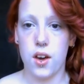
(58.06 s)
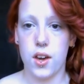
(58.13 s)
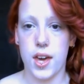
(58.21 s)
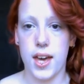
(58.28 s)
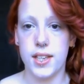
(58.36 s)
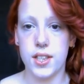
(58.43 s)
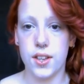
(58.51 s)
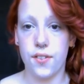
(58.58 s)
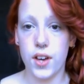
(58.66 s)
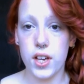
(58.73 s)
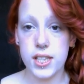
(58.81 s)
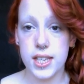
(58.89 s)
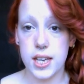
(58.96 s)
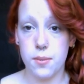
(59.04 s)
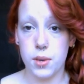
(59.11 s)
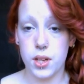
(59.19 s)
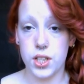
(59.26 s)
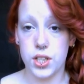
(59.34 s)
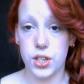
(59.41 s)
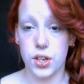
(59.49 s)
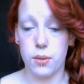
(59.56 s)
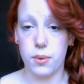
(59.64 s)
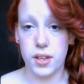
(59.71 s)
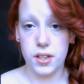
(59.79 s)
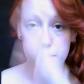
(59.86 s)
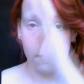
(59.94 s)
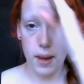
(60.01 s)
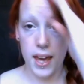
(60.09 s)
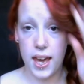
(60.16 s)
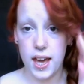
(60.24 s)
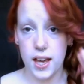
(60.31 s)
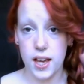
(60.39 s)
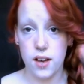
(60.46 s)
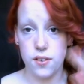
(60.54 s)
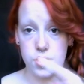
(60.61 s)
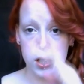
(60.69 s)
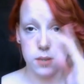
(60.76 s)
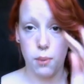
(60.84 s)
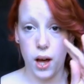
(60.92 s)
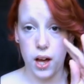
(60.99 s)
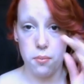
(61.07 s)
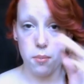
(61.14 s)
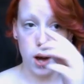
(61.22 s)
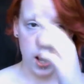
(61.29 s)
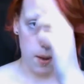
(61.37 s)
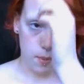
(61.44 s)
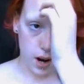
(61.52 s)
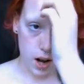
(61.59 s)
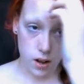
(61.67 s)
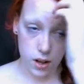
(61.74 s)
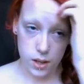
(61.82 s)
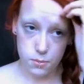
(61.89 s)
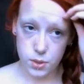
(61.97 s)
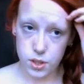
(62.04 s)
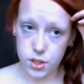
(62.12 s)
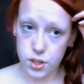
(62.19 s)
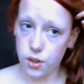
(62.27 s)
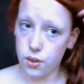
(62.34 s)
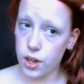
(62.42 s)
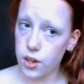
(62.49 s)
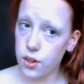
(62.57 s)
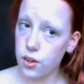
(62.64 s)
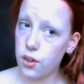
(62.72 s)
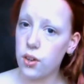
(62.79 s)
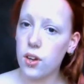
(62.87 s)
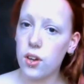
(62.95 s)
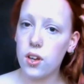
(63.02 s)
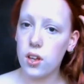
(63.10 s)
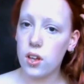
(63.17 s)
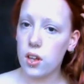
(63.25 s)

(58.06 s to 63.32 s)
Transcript: Okay, so the first thing I'm going to do, because my hair covers part of my eyebrow, I'm just going to